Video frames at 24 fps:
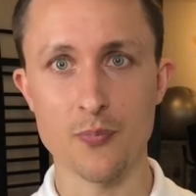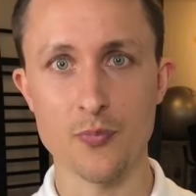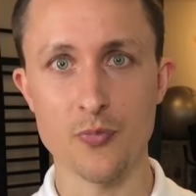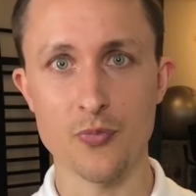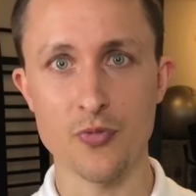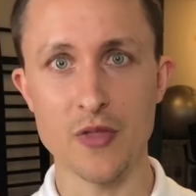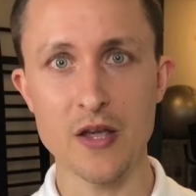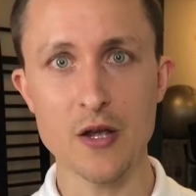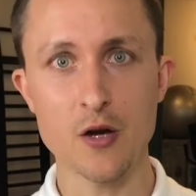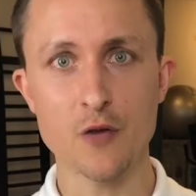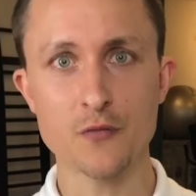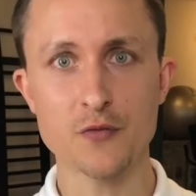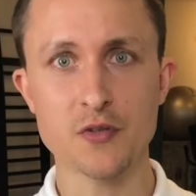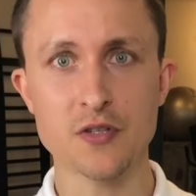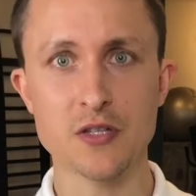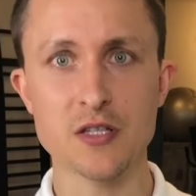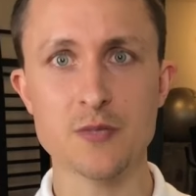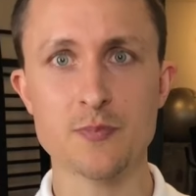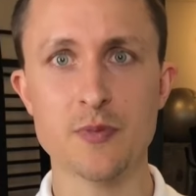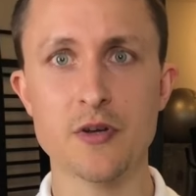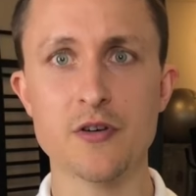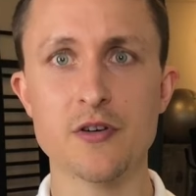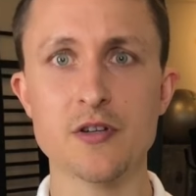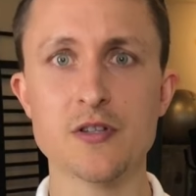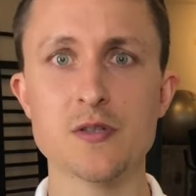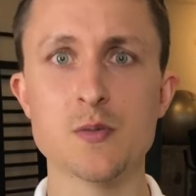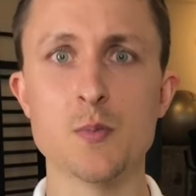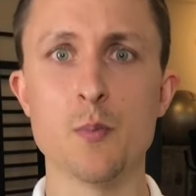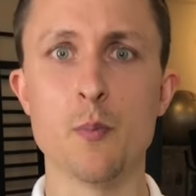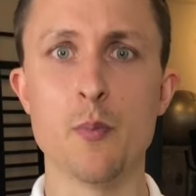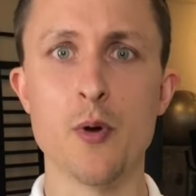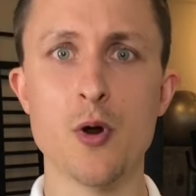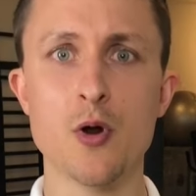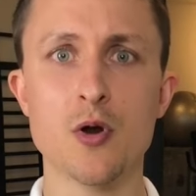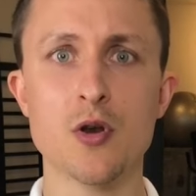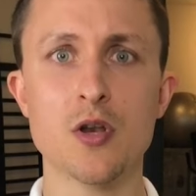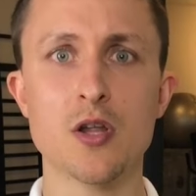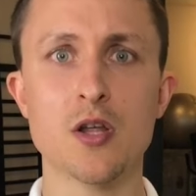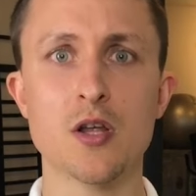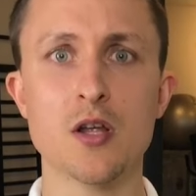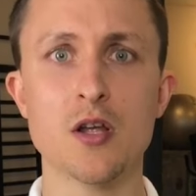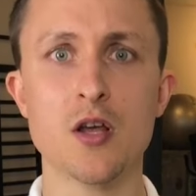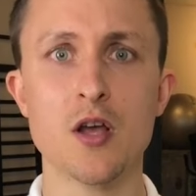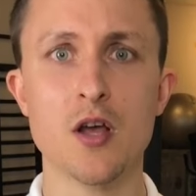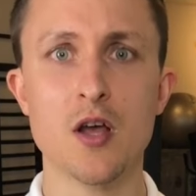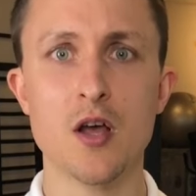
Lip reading: They often experience burning